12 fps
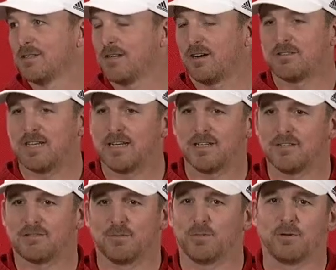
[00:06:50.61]
Our tight
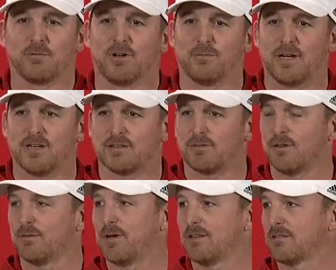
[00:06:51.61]
ends can play running backs. Our
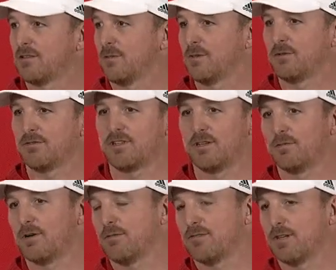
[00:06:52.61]
running backs can play
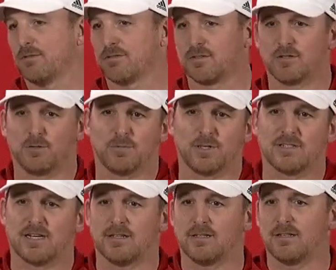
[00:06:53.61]
receiver. Our receivers can go play
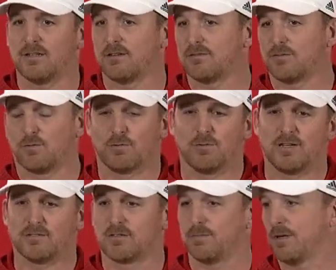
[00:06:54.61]
tight end. Our
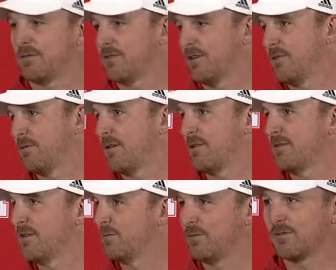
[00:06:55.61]
quarterbacks can go play receiver. Or,
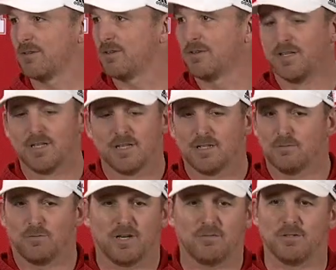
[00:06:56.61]
you know, we're gonna,
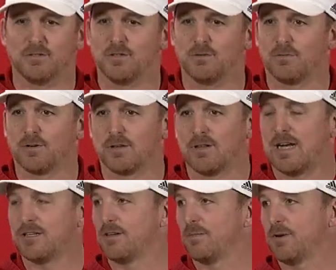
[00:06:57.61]
whatever you do, we're gonna
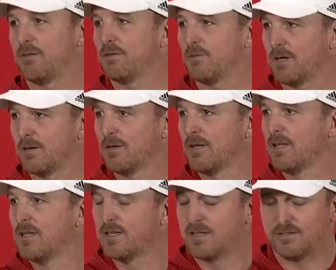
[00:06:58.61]
line you up everywhere.
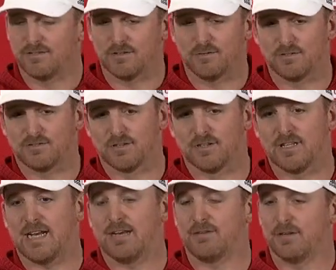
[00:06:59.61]
And so it's good to
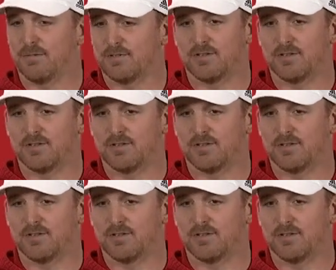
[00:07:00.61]
have him as